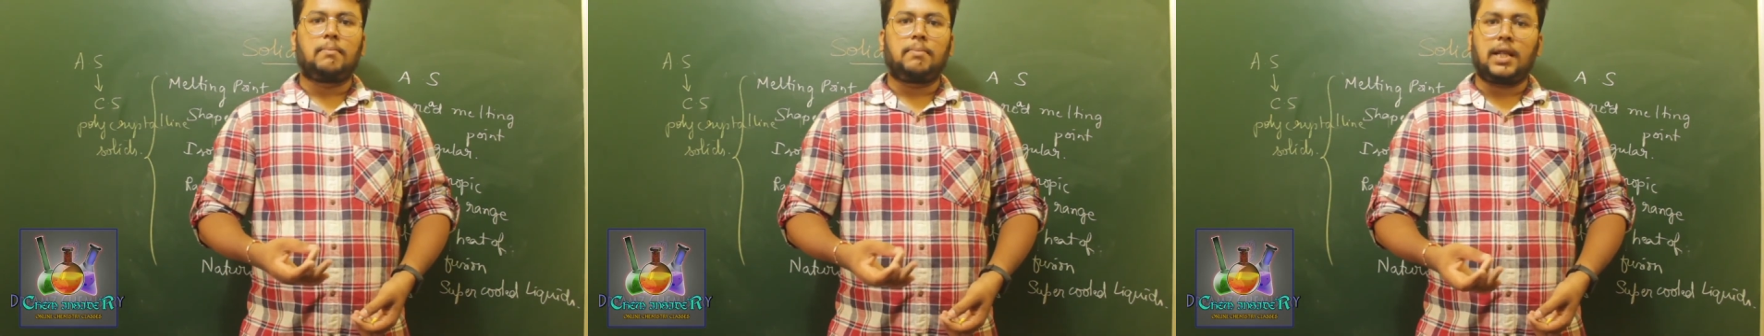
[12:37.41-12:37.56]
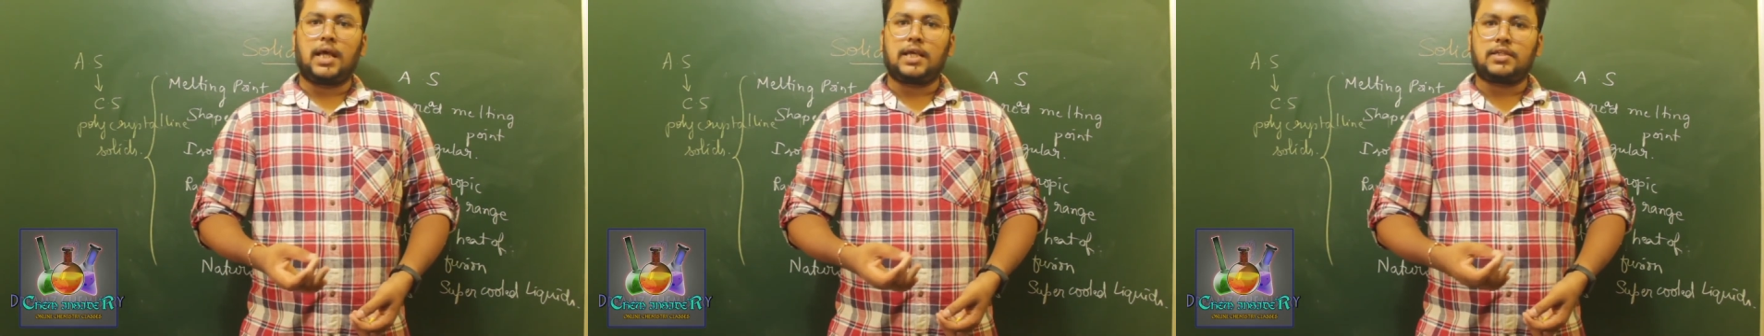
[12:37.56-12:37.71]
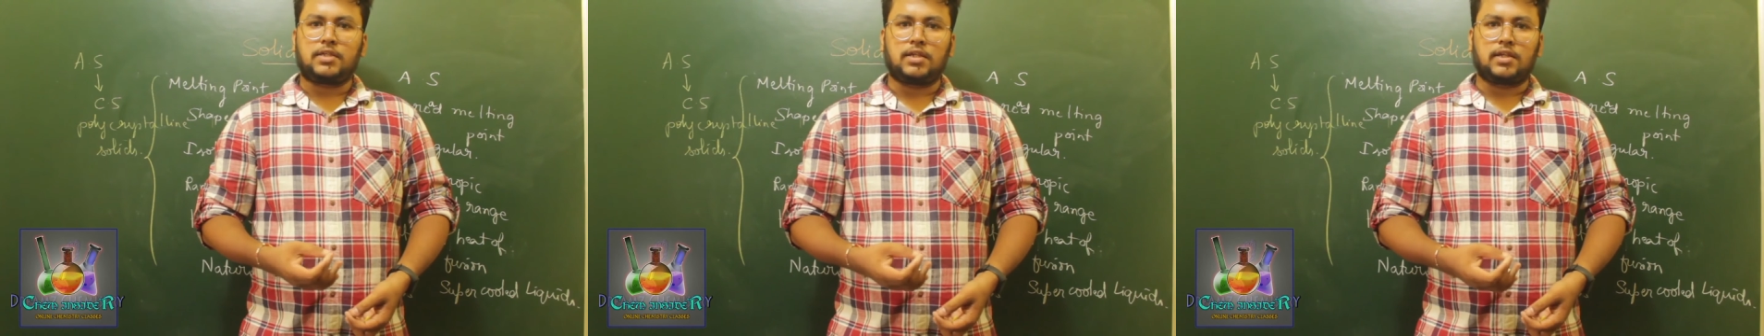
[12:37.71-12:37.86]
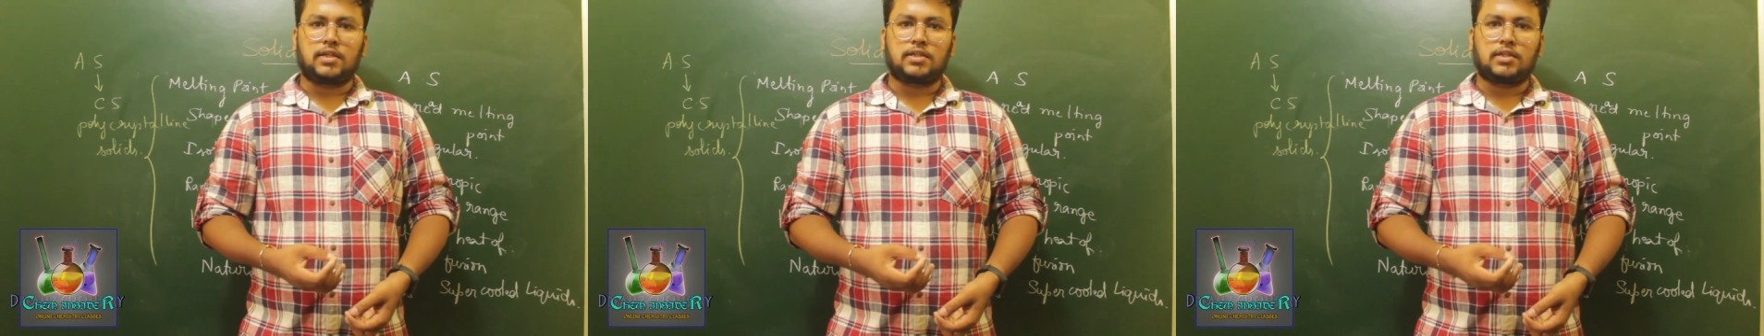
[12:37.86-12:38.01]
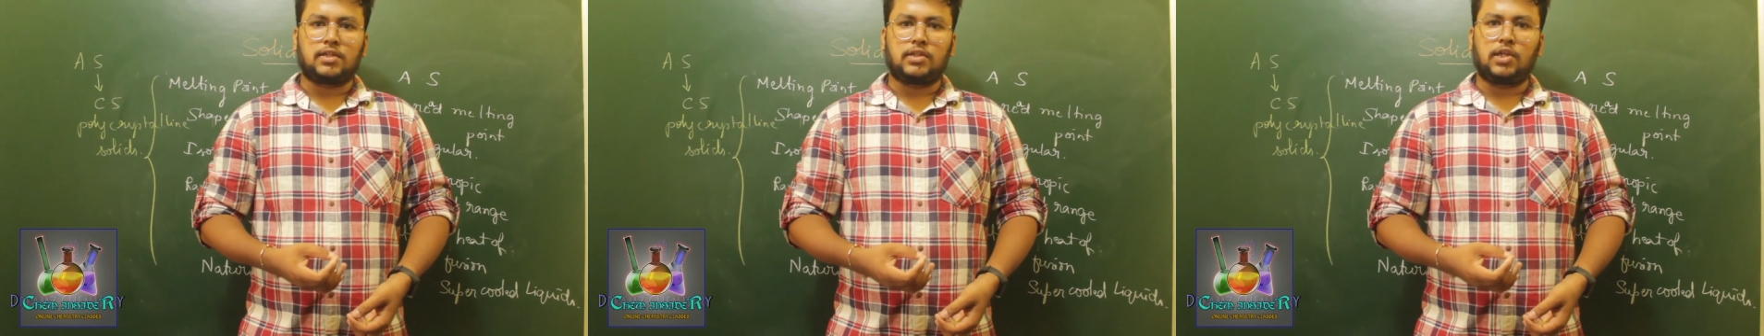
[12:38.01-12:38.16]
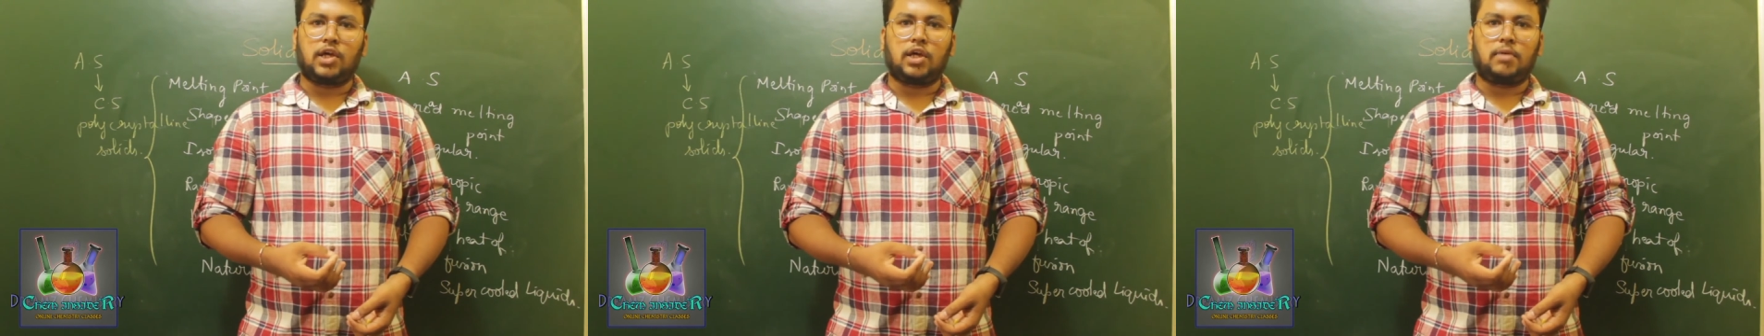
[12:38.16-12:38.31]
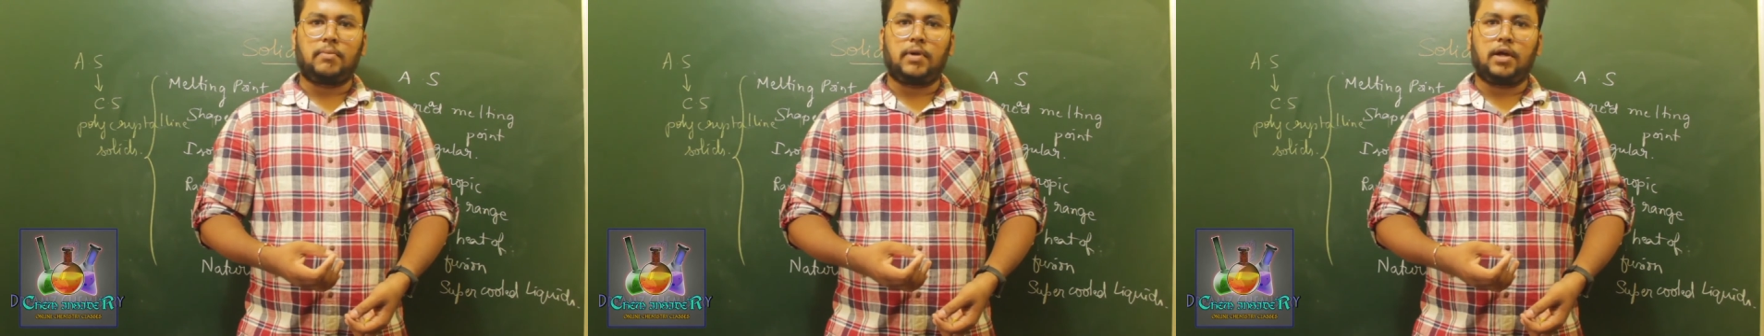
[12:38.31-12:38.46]
They are made up
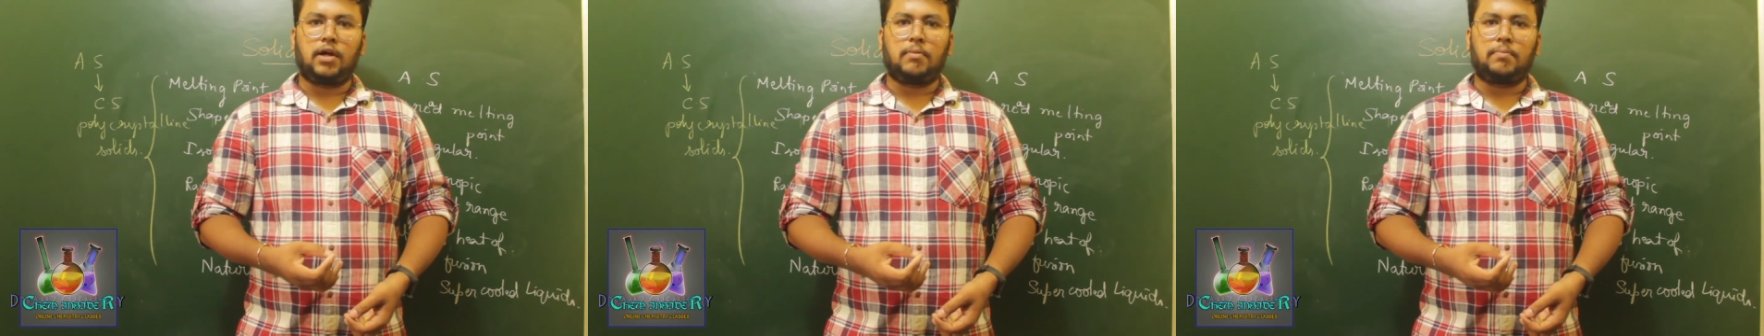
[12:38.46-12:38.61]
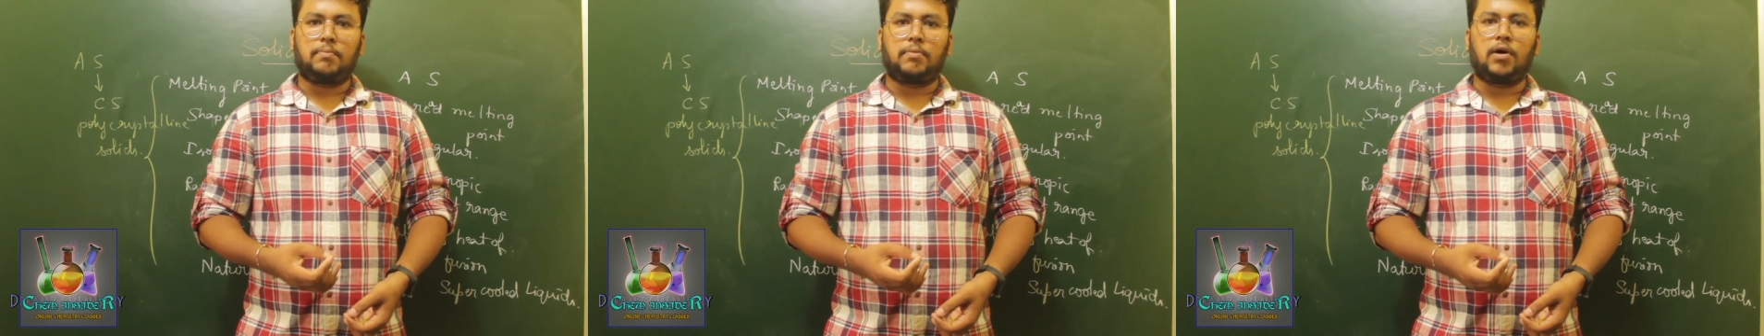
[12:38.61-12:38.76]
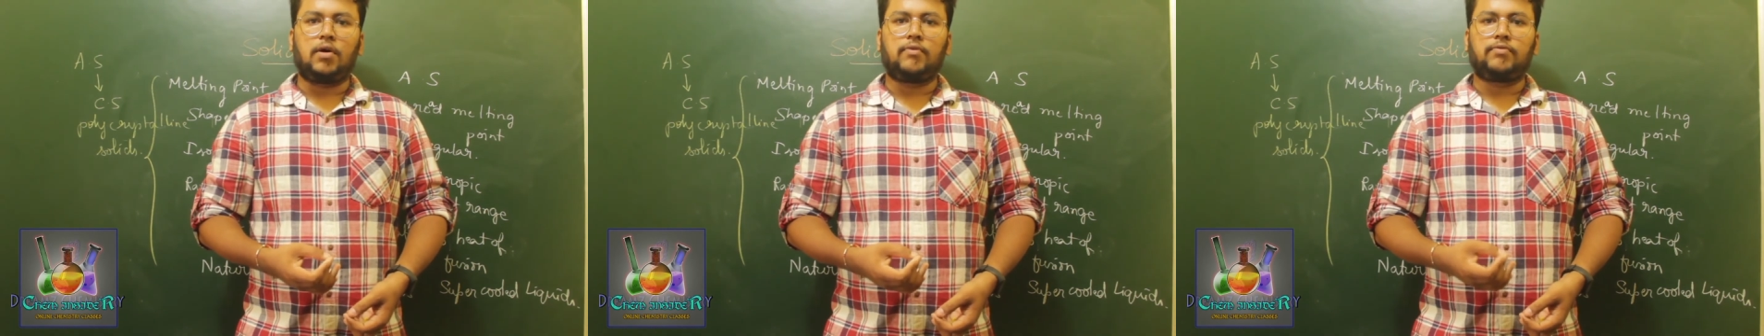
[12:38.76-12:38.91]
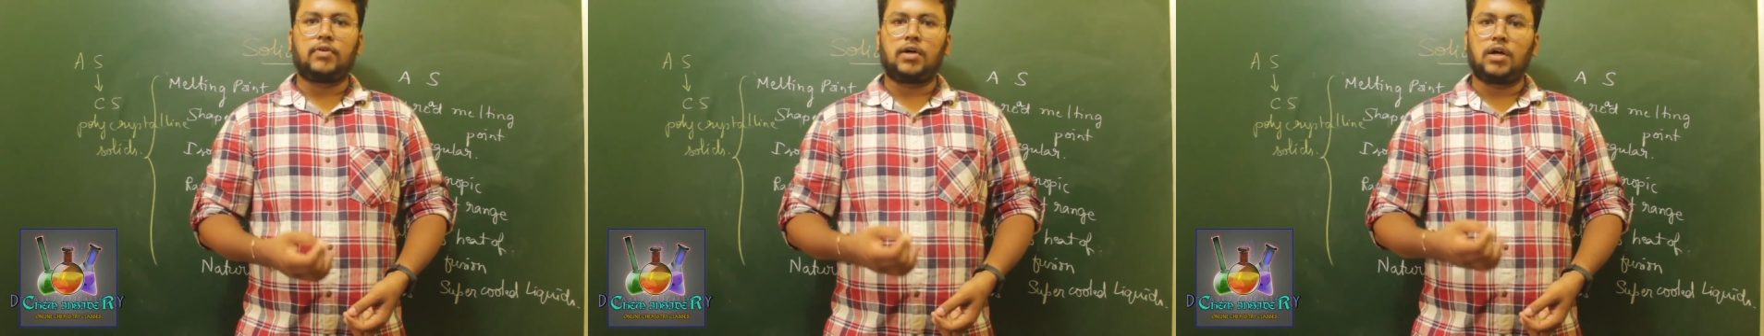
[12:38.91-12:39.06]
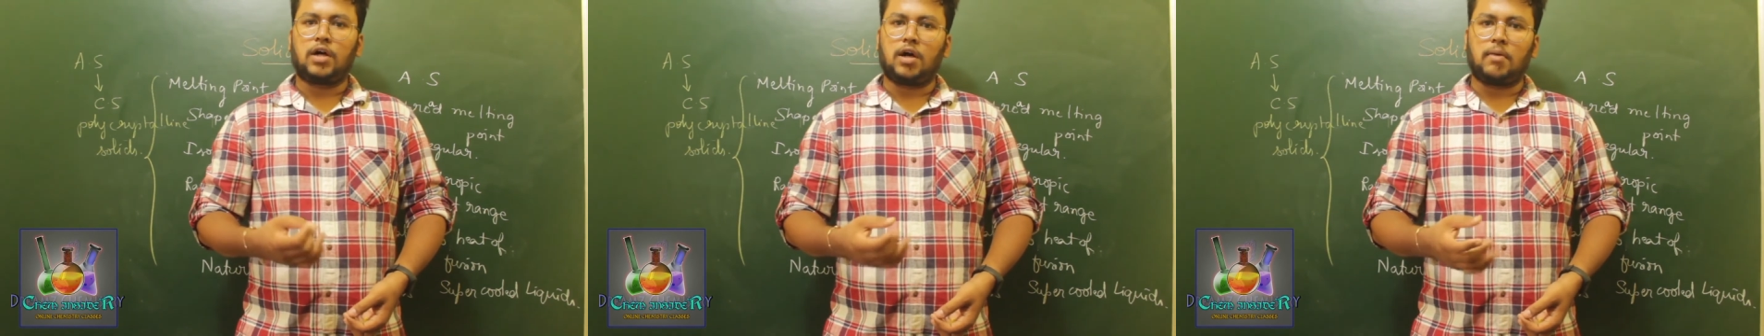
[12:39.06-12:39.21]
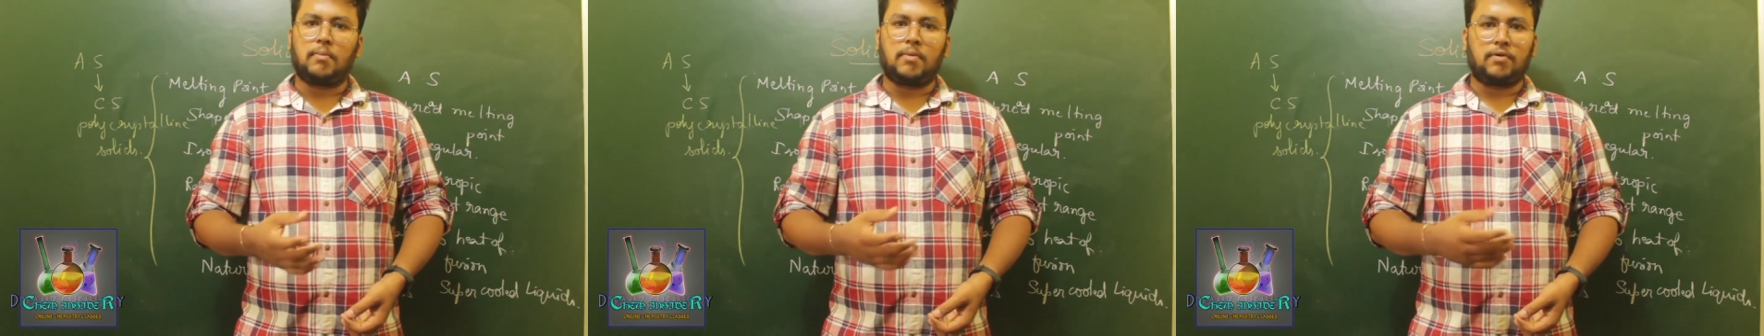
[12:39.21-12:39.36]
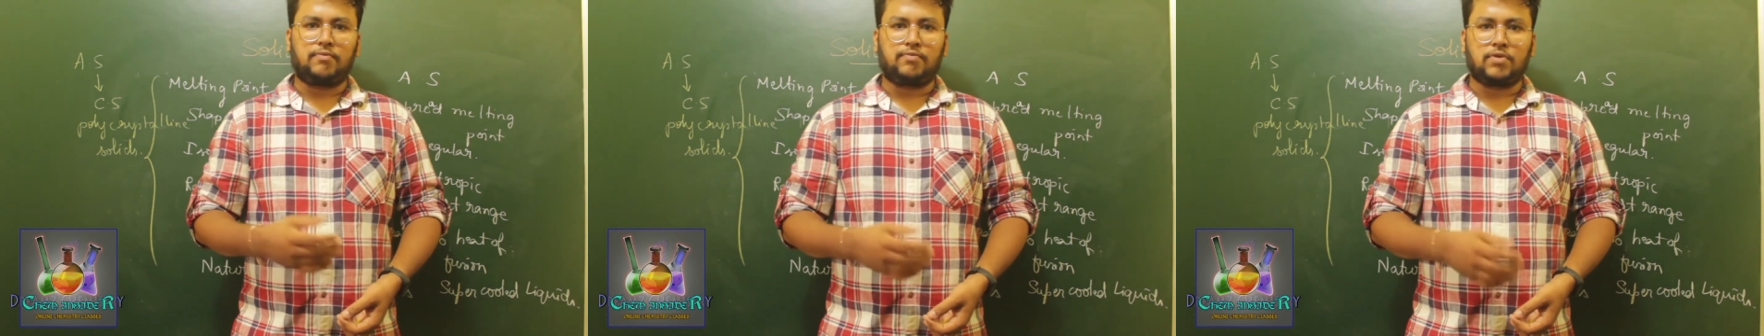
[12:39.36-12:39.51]
of amorphous
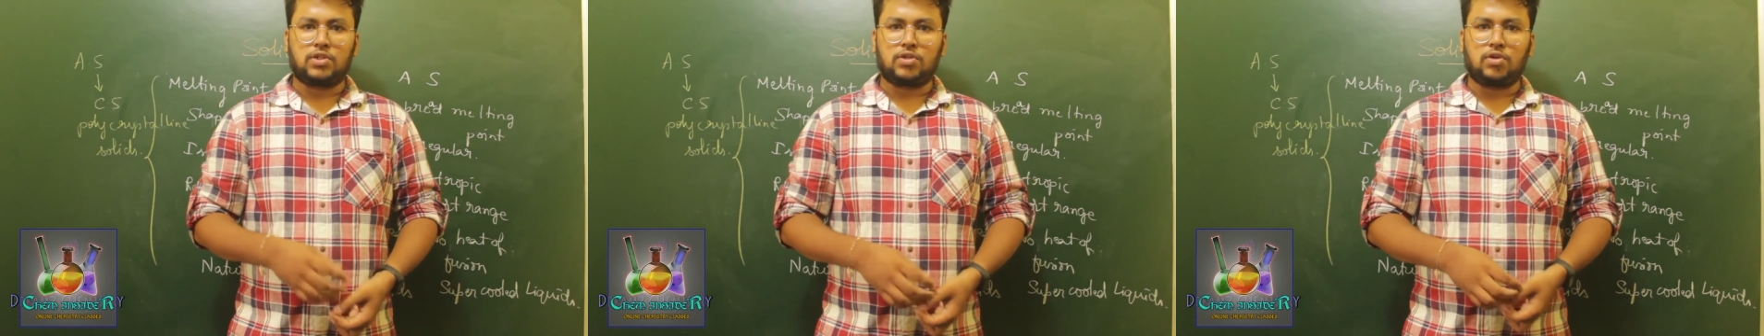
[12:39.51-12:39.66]
solids.